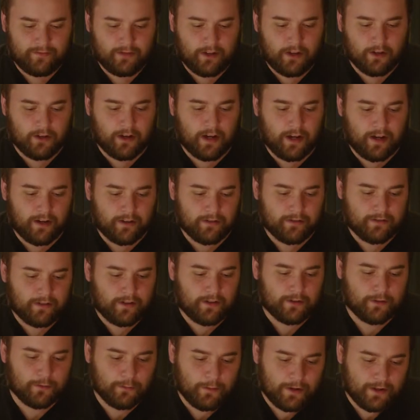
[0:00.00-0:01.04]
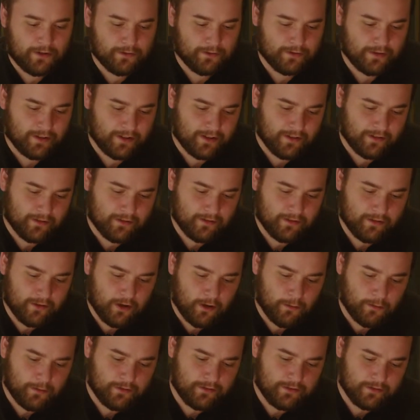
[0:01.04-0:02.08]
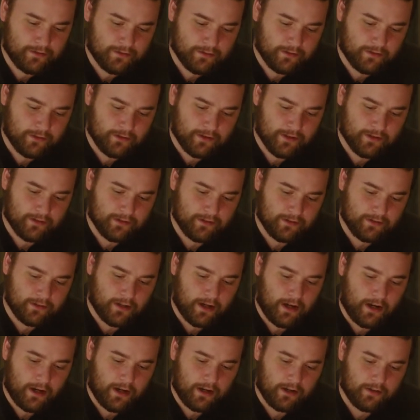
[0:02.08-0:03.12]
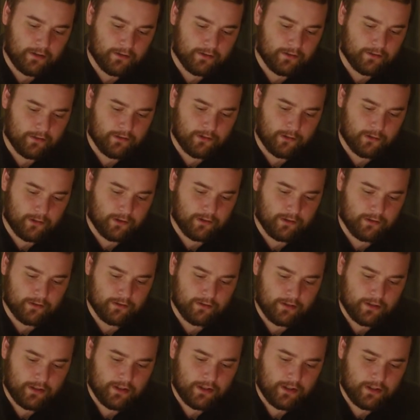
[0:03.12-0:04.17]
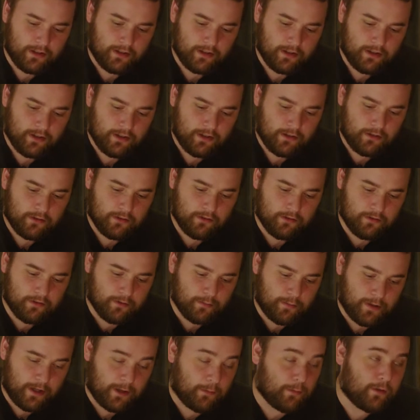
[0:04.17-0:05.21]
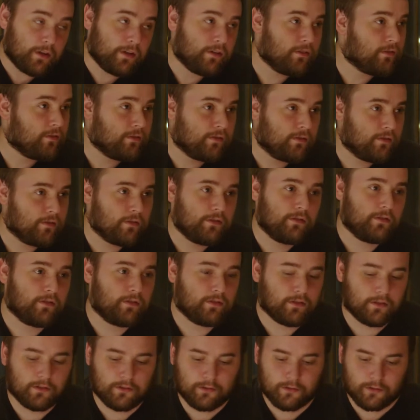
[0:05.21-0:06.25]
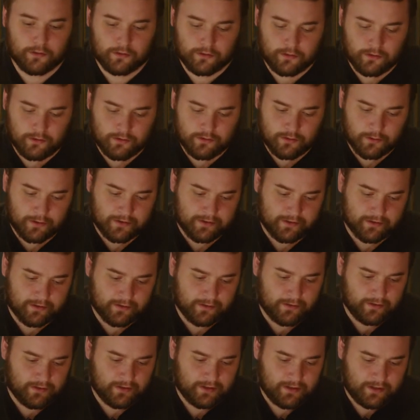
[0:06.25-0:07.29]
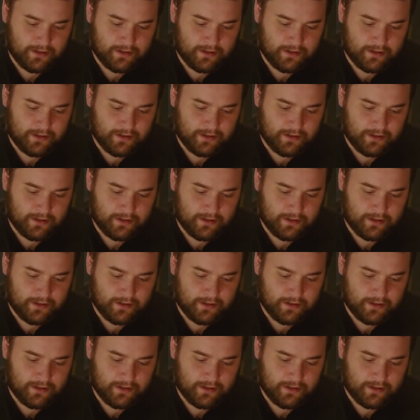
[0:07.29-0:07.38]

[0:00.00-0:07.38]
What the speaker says: Okay. Other major things. Alma's either going to die or lose the baby. Those are 2 choices.